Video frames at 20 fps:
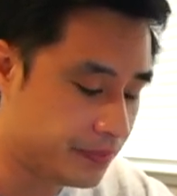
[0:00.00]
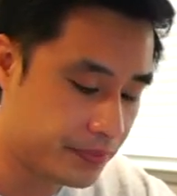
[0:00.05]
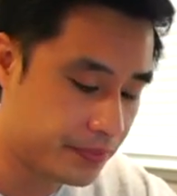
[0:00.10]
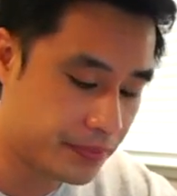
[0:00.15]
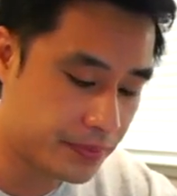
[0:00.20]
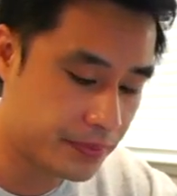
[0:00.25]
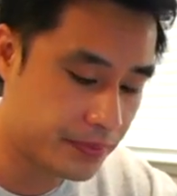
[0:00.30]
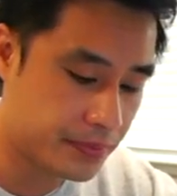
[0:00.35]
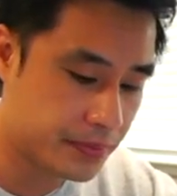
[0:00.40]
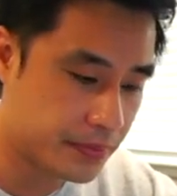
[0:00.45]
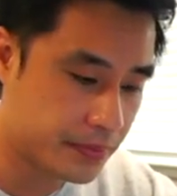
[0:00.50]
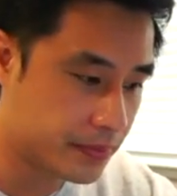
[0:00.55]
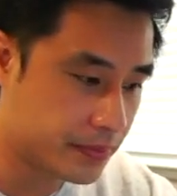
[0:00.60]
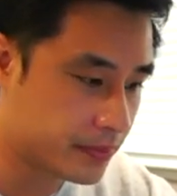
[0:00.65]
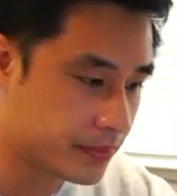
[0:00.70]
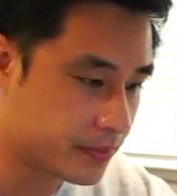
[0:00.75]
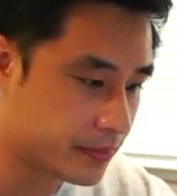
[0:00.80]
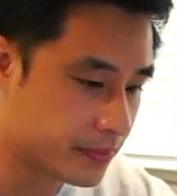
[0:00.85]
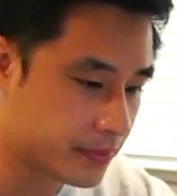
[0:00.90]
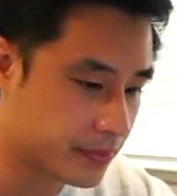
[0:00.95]

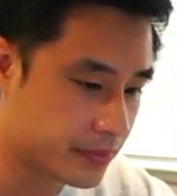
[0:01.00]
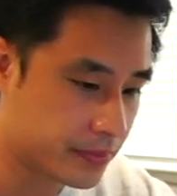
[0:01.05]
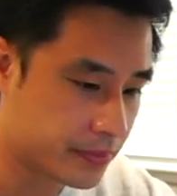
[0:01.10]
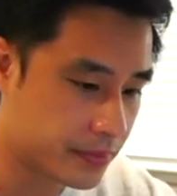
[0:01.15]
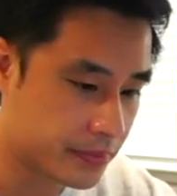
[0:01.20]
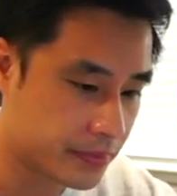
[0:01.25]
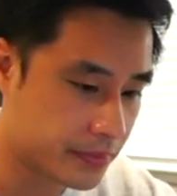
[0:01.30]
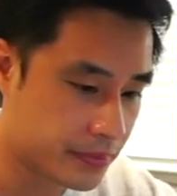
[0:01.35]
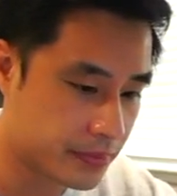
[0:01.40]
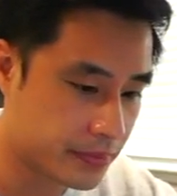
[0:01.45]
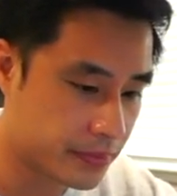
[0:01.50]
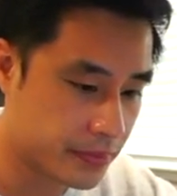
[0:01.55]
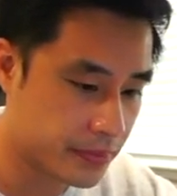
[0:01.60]
Nothing is said.